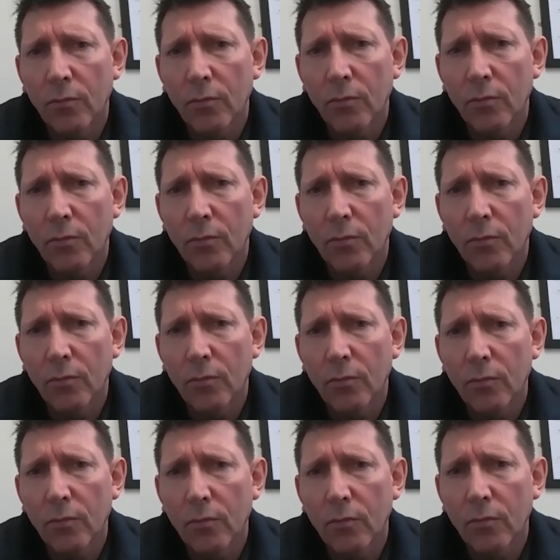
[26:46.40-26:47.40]

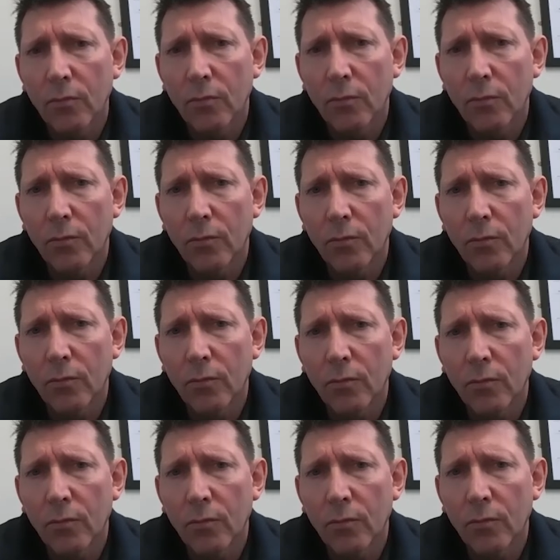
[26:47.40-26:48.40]

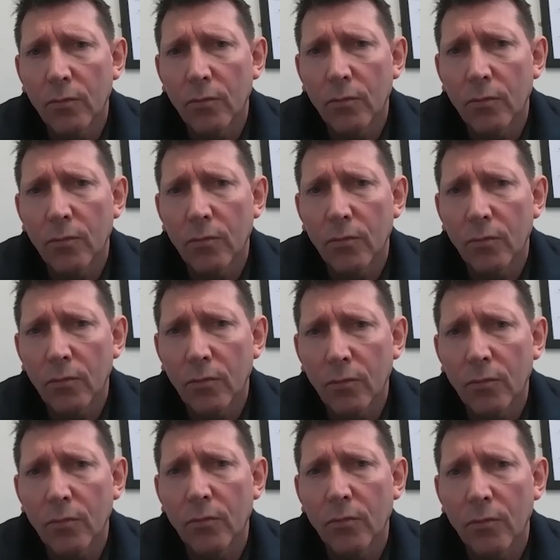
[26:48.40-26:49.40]

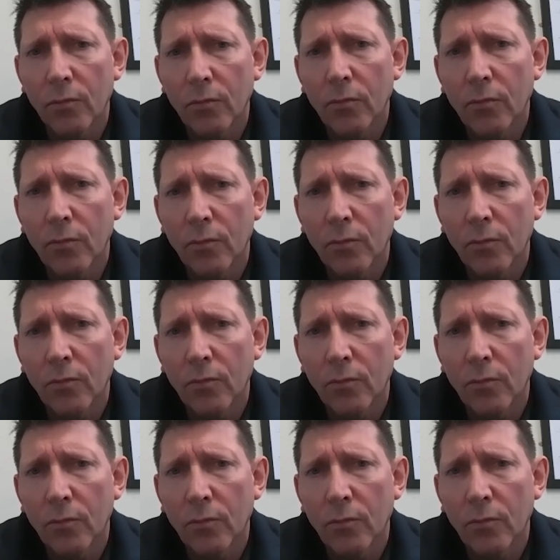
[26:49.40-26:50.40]

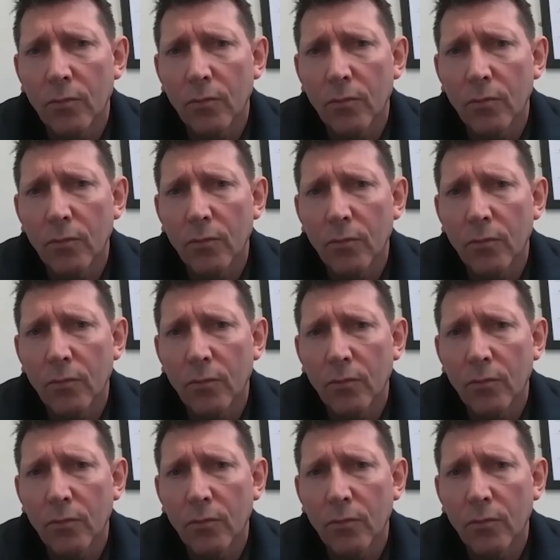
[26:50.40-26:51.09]
The person shown says nothing.